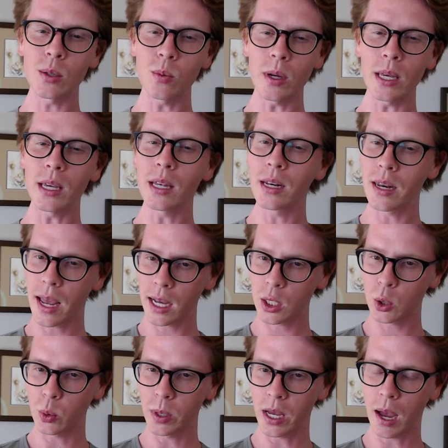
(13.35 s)
week and
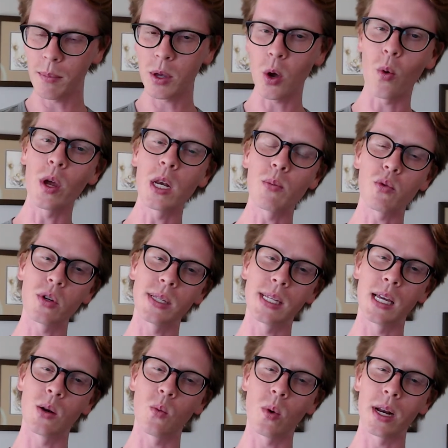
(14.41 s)
next week I'm going to
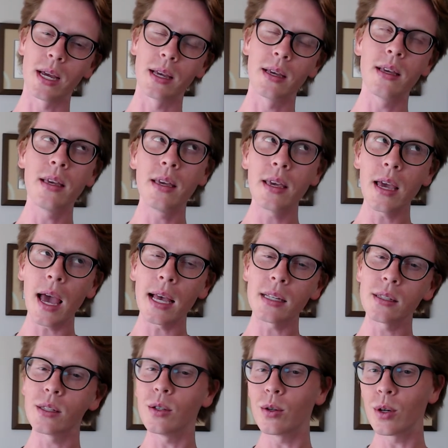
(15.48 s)
present what I
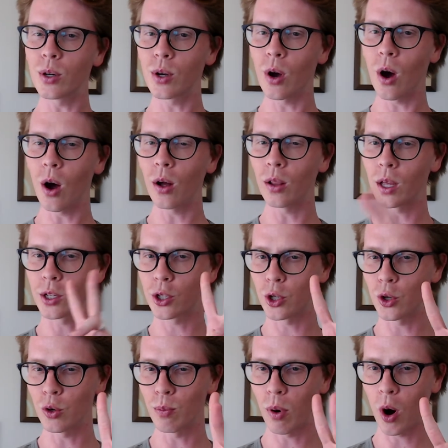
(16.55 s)
guess you could call a
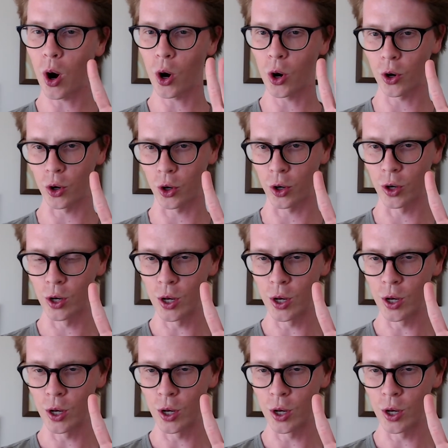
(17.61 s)
two-parter.